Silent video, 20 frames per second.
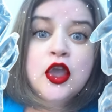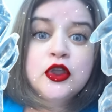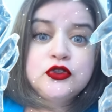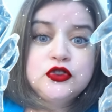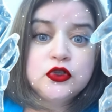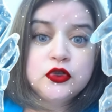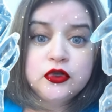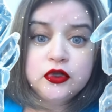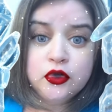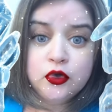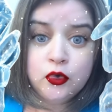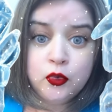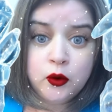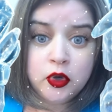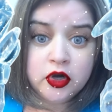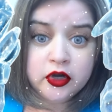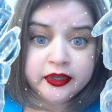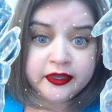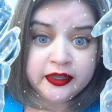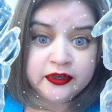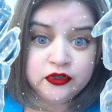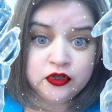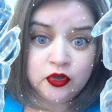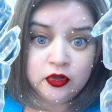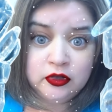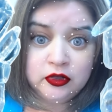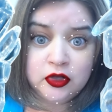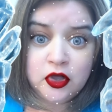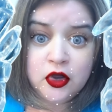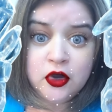Do your work and
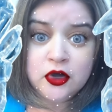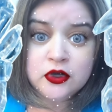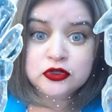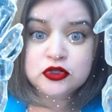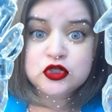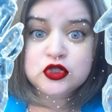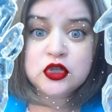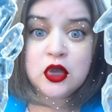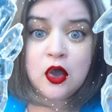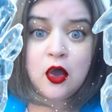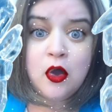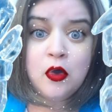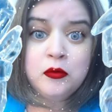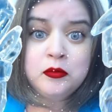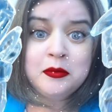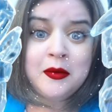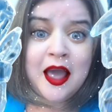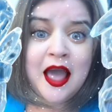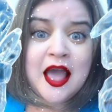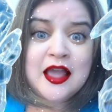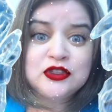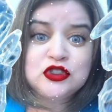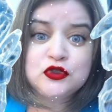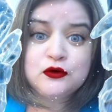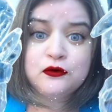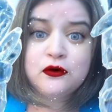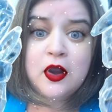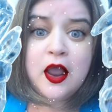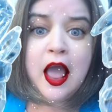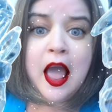you'll learn so much
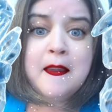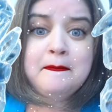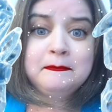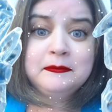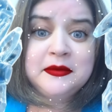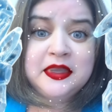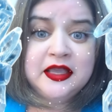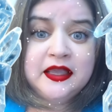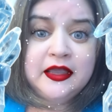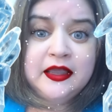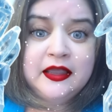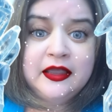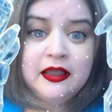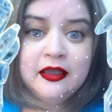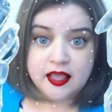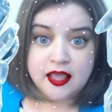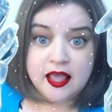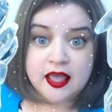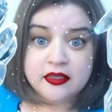from me.